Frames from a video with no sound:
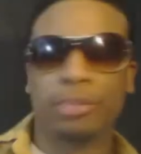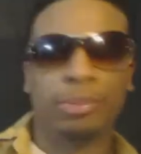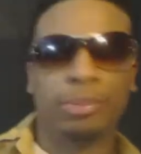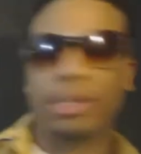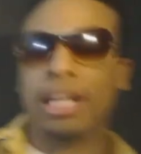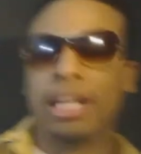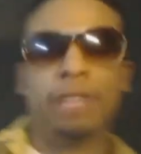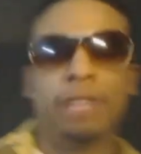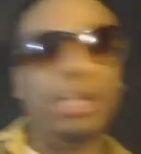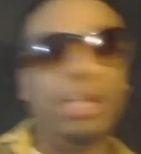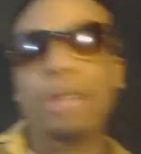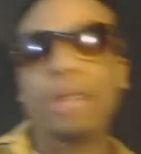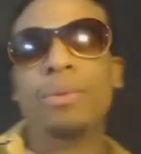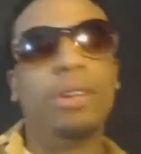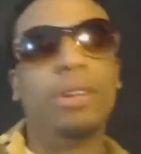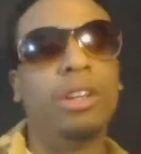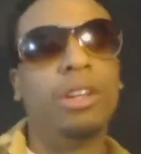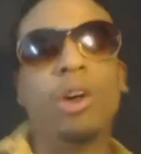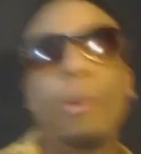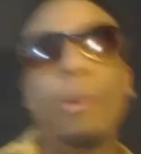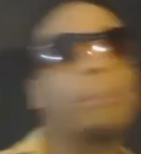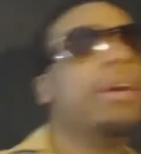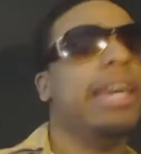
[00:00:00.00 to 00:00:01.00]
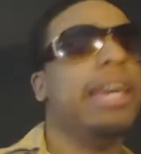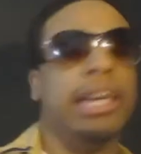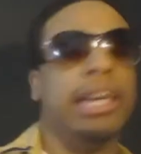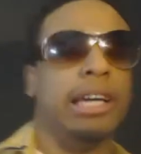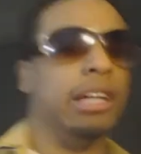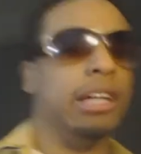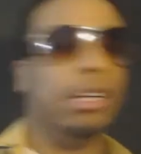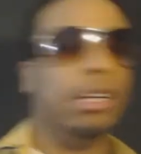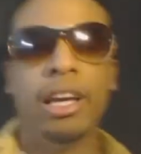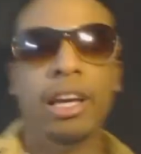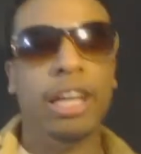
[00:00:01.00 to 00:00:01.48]
That's but that but he wanted to go
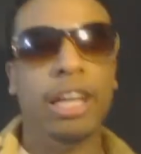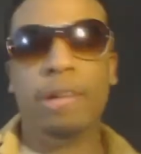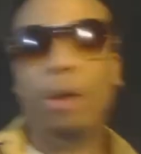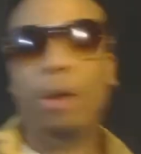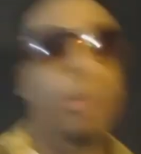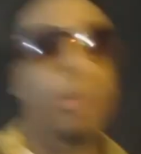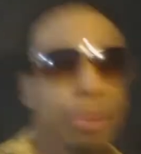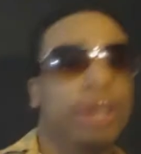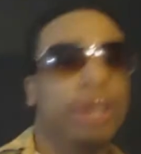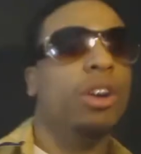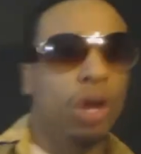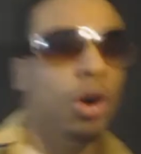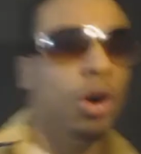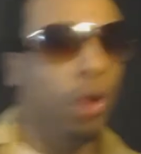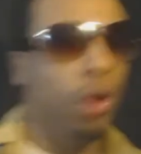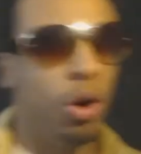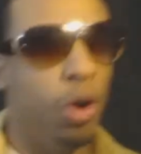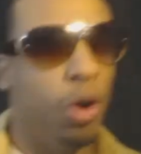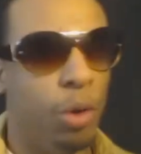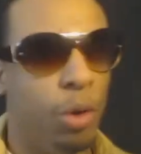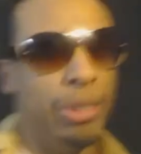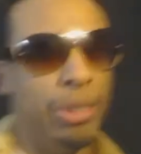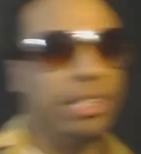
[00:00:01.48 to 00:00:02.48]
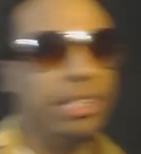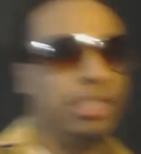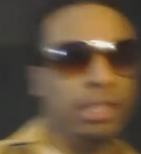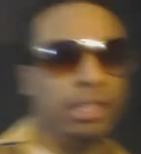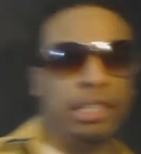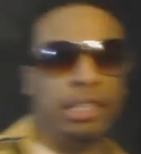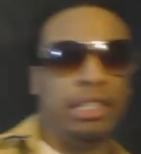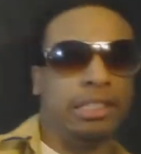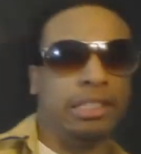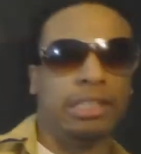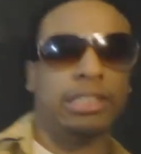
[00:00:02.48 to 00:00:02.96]
big. You go big or go home.
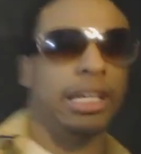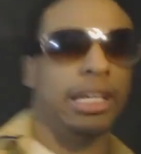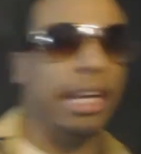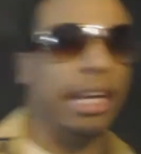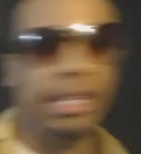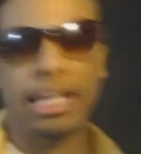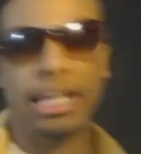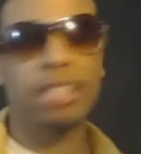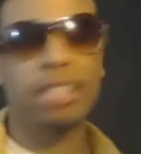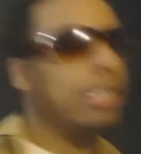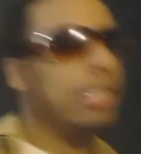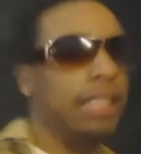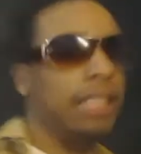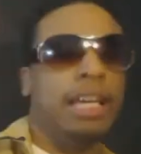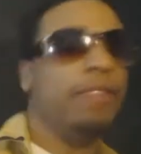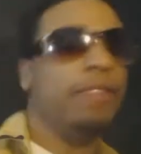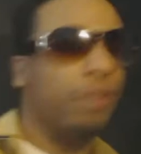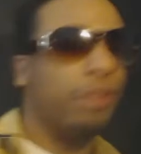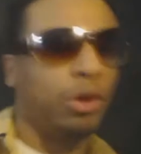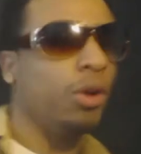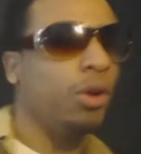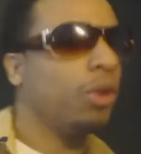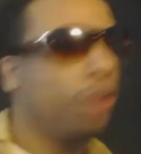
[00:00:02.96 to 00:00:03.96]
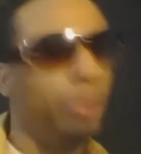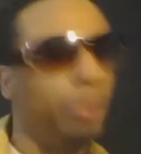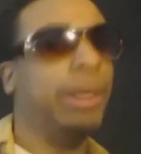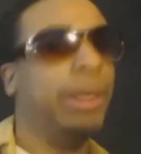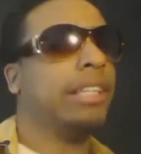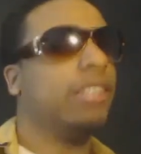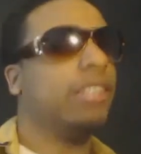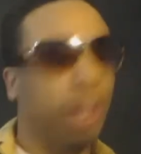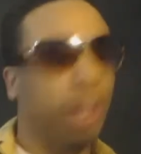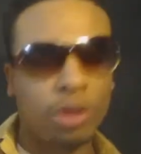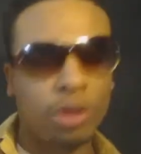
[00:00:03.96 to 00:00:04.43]
Basically, it's the same. That's the same for no
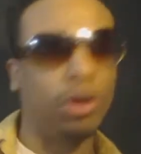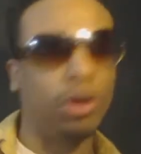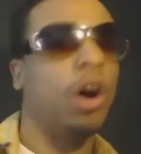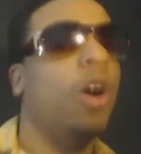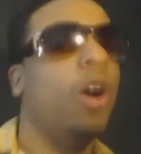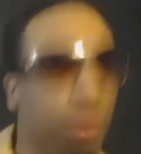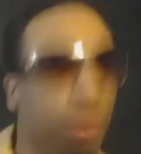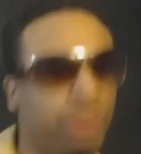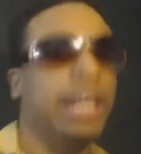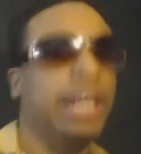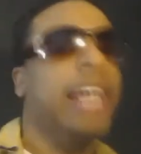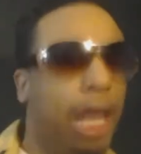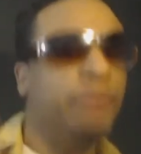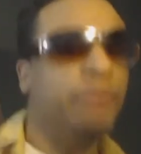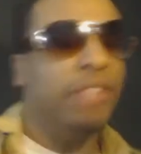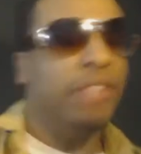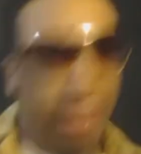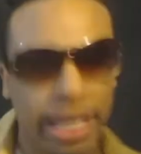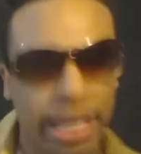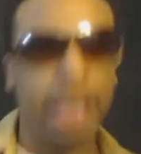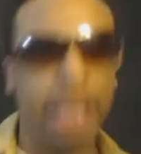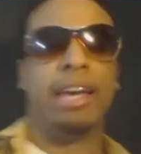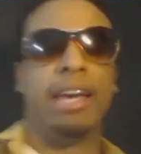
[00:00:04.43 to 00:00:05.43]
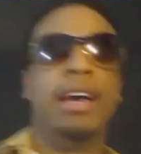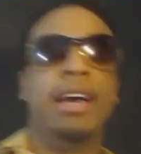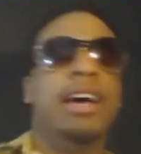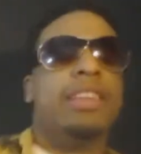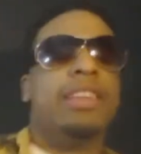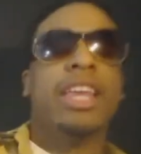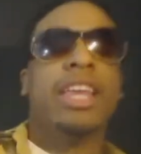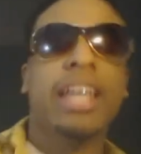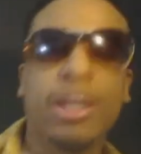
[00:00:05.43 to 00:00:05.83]
Basket all, all day every day.